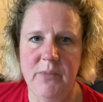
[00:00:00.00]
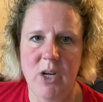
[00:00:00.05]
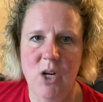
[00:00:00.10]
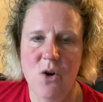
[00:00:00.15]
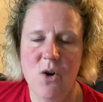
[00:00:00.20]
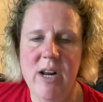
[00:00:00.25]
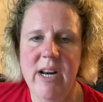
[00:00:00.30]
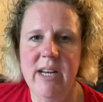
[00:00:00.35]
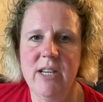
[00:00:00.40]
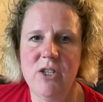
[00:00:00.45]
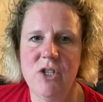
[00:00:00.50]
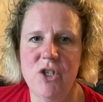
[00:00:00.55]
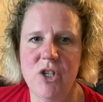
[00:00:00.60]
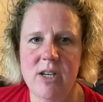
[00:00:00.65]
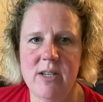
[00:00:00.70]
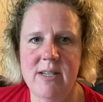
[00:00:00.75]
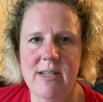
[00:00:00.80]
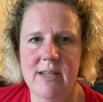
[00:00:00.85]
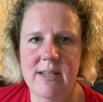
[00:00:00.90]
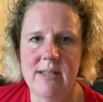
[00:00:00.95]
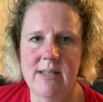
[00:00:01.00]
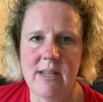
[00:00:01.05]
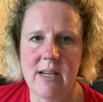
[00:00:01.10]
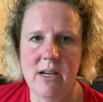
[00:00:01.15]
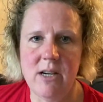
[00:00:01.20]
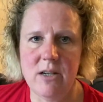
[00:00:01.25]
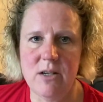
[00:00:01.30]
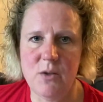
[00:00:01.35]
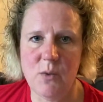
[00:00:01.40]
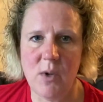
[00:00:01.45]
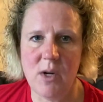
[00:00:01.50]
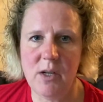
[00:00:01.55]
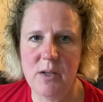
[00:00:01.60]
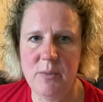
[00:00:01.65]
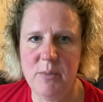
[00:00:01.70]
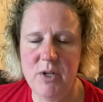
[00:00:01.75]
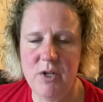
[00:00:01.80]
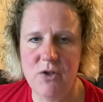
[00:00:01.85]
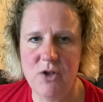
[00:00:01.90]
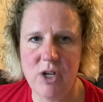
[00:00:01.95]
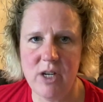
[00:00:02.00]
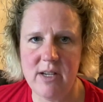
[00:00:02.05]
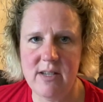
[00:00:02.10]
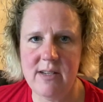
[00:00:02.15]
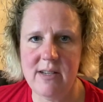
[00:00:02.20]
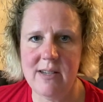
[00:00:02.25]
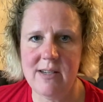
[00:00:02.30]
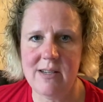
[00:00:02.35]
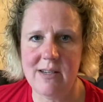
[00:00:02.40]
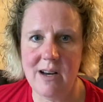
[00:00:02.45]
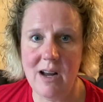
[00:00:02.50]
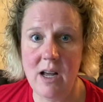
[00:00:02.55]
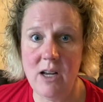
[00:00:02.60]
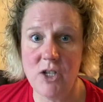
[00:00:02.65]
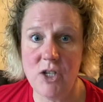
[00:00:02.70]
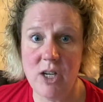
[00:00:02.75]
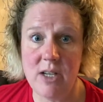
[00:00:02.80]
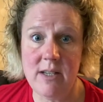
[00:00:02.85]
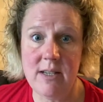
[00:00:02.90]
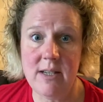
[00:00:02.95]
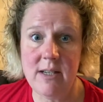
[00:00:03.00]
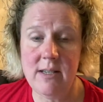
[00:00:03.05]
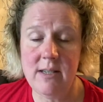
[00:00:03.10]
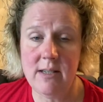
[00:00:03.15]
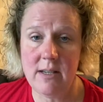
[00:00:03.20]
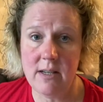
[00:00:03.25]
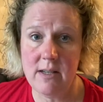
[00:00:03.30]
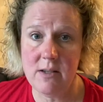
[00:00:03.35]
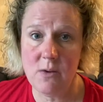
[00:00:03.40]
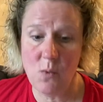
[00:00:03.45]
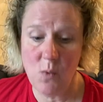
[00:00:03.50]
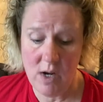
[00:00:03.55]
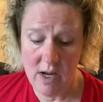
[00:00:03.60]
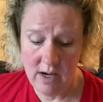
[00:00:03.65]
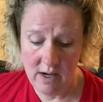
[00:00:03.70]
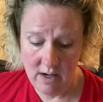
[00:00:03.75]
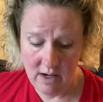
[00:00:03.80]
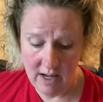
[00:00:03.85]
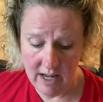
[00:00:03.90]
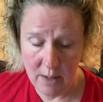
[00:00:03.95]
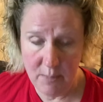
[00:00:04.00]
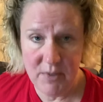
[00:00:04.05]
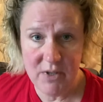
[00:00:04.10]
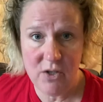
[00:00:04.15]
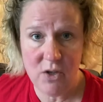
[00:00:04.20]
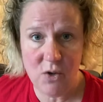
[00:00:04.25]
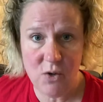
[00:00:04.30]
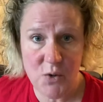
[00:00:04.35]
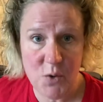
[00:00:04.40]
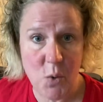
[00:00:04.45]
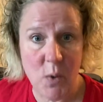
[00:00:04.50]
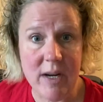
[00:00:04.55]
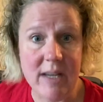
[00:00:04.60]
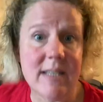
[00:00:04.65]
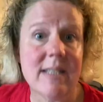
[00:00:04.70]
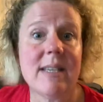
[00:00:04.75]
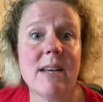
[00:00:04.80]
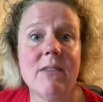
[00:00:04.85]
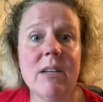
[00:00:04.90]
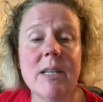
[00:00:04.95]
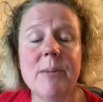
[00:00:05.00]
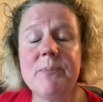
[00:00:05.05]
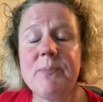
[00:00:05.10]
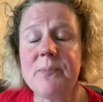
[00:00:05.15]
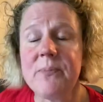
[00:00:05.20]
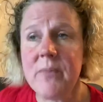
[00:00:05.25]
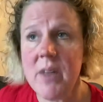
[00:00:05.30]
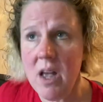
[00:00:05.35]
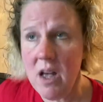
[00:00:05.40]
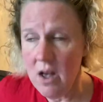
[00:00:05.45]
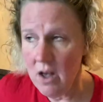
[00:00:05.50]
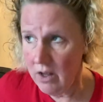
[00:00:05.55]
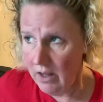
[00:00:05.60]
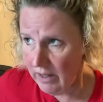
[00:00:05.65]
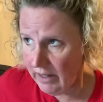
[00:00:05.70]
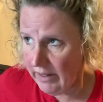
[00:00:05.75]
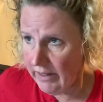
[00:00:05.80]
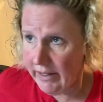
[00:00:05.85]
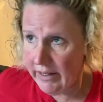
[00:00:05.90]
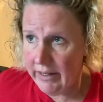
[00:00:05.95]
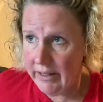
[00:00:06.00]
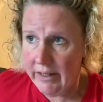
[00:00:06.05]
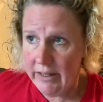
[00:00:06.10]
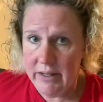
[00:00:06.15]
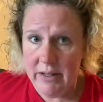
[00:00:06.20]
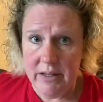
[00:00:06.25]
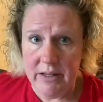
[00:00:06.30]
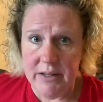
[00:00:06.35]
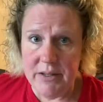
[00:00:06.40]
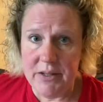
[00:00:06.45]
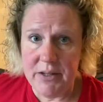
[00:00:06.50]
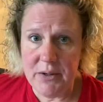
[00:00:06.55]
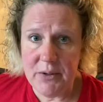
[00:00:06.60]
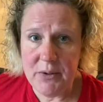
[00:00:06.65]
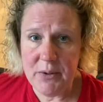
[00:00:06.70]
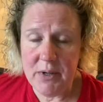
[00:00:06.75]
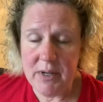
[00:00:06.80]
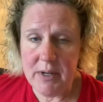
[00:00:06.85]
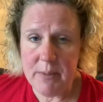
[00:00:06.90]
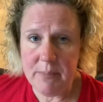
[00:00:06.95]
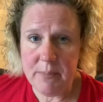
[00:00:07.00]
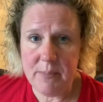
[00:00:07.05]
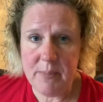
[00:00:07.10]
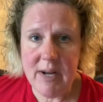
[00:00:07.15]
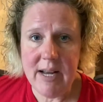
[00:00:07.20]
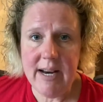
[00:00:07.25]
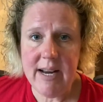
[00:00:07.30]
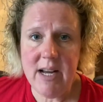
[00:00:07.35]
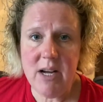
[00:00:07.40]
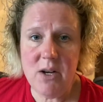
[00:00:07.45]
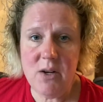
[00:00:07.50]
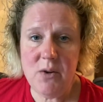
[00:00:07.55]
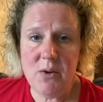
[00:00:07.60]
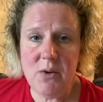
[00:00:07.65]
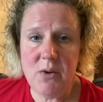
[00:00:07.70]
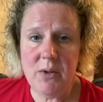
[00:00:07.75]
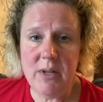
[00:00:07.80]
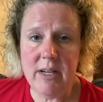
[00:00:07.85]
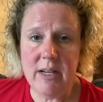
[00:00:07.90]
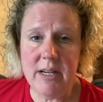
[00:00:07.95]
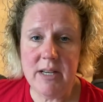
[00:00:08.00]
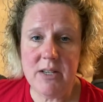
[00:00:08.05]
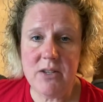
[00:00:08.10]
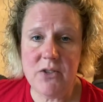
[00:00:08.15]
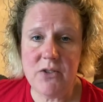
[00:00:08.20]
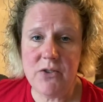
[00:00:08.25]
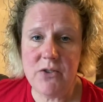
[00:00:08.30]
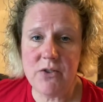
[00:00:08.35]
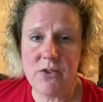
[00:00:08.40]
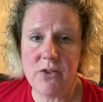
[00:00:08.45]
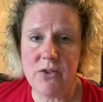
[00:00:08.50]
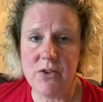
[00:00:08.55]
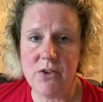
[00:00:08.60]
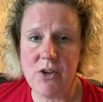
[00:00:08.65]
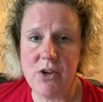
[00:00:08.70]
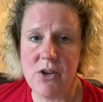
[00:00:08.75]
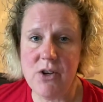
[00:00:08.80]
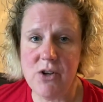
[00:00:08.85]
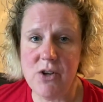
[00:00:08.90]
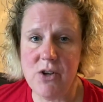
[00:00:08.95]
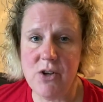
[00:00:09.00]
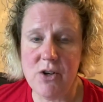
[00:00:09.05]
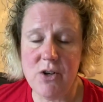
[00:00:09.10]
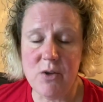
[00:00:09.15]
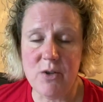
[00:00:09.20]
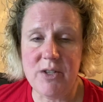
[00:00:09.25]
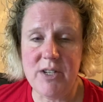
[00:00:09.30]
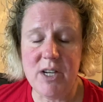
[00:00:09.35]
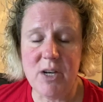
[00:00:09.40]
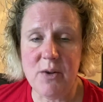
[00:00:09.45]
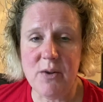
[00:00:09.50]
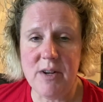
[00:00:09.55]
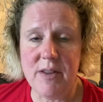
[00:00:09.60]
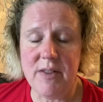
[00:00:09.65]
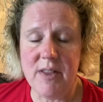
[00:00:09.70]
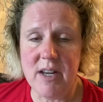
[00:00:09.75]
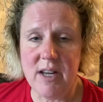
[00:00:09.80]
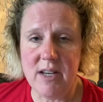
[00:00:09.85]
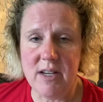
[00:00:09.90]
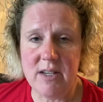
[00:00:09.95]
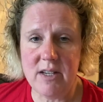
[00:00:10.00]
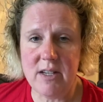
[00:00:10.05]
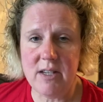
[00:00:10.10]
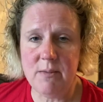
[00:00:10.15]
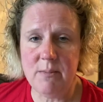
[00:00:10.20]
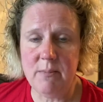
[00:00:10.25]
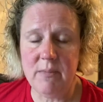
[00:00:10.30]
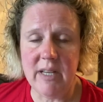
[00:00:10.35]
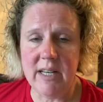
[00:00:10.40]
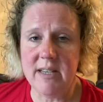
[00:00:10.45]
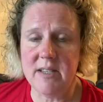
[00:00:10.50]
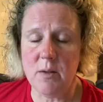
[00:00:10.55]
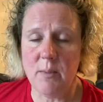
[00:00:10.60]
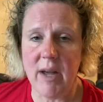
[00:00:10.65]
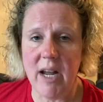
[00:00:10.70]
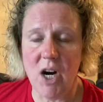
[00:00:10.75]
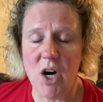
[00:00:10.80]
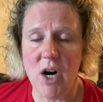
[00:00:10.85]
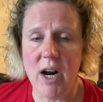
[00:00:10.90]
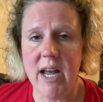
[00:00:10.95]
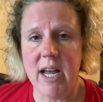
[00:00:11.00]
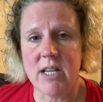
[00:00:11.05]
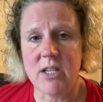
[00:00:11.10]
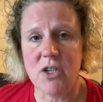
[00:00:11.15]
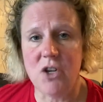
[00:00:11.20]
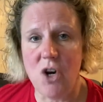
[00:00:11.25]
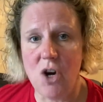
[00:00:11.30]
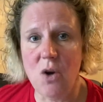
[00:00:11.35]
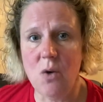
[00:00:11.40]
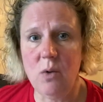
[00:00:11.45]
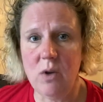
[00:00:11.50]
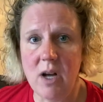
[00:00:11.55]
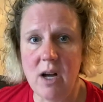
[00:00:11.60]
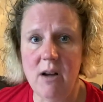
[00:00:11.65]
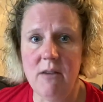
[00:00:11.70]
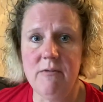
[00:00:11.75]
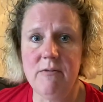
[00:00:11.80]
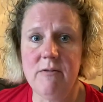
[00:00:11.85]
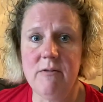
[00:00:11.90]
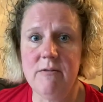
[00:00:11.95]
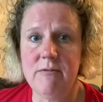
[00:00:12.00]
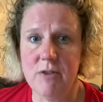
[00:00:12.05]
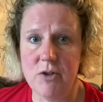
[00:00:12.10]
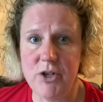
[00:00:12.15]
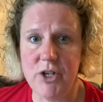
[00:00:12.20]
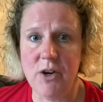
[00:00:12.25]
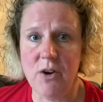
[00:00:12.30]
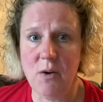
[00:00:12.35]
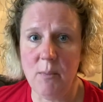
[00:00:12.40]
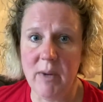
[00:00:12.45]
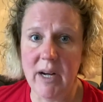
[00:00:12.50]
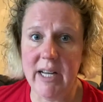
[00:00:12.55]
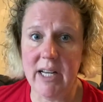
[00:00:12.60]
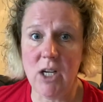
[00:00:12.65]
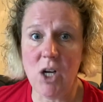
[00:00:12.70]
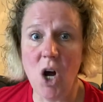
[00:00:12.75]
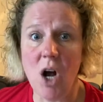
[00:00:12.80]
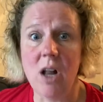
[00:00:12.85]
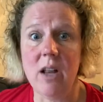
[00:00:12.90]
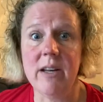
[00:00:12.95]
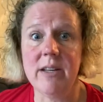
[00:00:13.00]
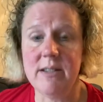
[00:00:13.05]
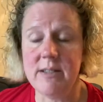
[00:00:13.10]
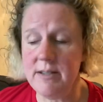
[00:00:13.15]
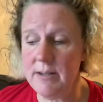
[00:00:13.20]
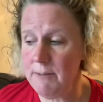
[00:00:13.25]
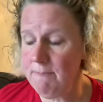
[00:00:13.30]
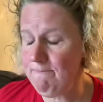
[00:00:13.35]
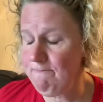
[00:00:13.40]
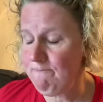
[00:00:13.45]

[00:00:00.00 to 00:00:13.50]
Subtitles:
Greetings, Justice Seekers. Welcome to Justice, Not Justice, Season 1, Episode 27. So, by now, it's no secret that Lisa Bangert has no love for Jeremiah Collins.